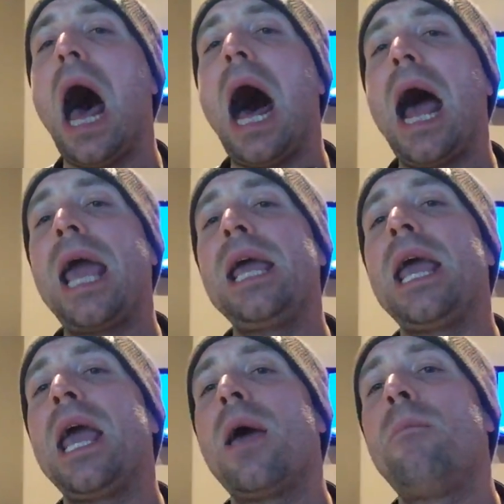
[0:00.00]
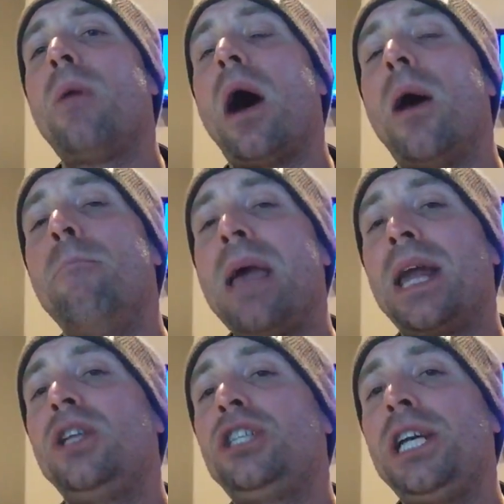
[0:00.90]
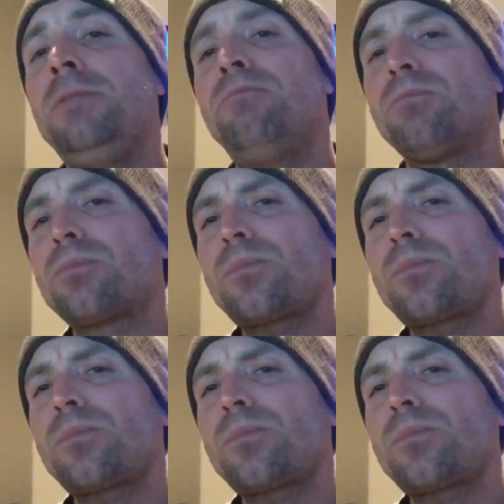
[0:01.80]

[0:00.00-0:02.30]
I am managing